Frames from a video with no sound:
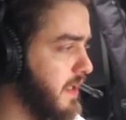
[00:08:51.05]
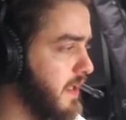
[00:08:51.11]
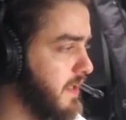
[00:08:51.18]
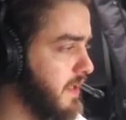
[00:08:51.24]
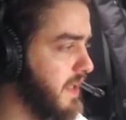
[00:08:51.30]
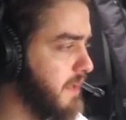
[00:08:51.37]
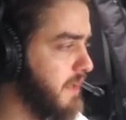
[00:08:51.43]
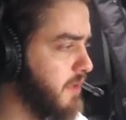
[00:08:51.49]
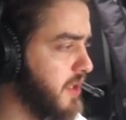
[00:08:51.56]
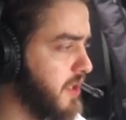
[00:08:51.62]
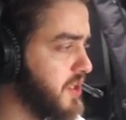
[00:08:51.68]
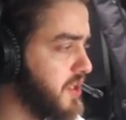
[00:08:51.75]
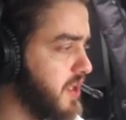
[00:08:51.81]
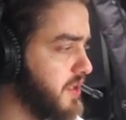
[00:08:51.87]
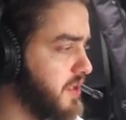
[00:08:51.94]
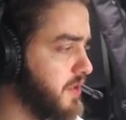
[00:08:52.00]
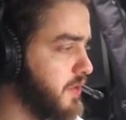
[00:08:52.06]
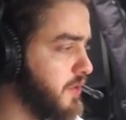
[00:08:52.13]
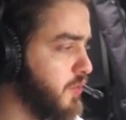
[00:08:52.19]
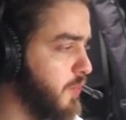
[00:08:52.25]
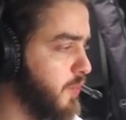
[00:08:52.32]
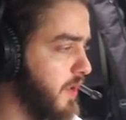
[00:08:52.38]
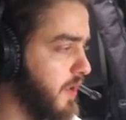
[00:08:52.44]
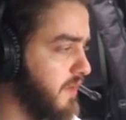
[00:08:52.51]
Daybreak Charger, 2
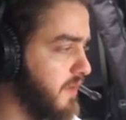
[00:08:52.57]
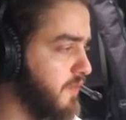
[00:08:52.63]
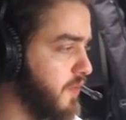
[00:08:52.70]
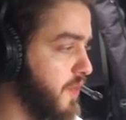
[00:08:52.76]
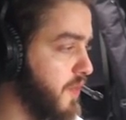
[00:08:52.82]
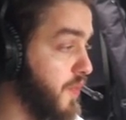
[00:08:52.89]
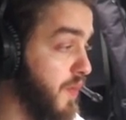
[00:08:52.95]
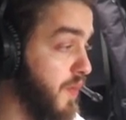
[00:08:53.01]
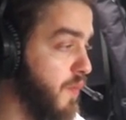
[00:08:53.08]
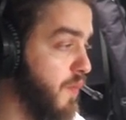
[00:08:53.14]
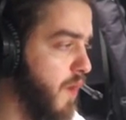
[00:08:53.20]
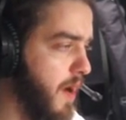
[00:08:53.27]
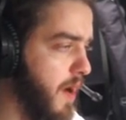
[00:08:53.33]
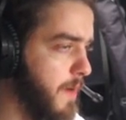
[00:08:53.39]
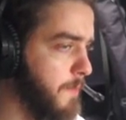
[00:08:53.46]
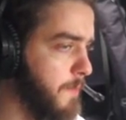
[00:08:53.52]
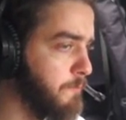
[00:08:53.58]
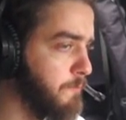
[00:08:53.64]
mana for a 3/1.